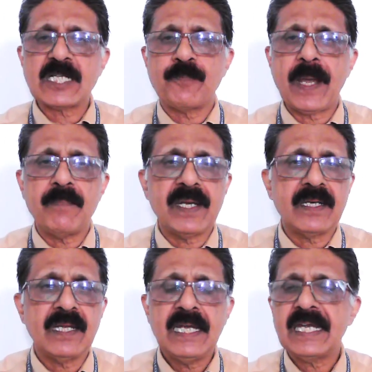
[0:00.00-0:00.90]
payment
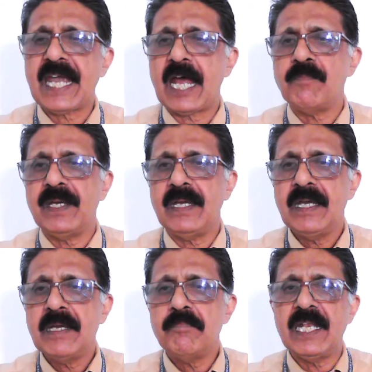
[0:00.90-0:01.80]
can be
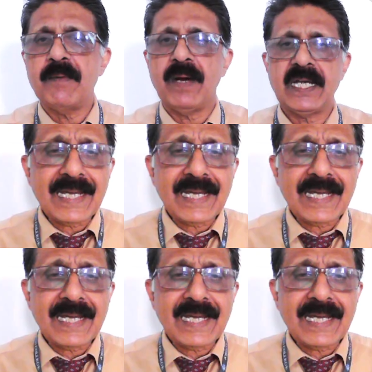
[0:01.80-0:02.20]
minimized.